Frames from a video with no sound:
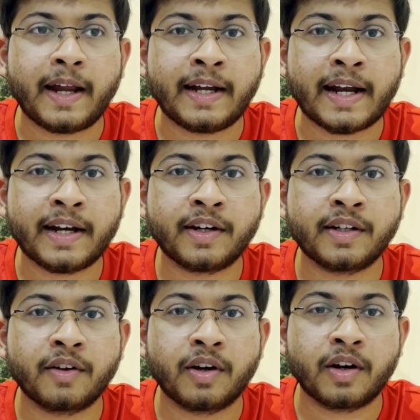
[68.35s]

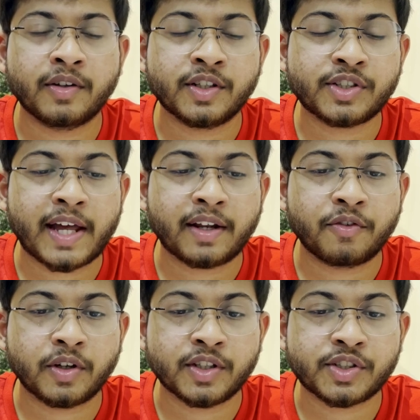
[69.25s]
intended uh, this
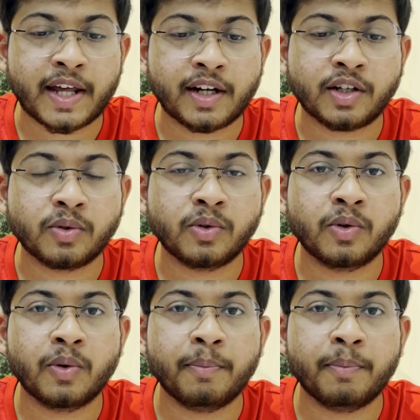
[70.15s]
for this channel to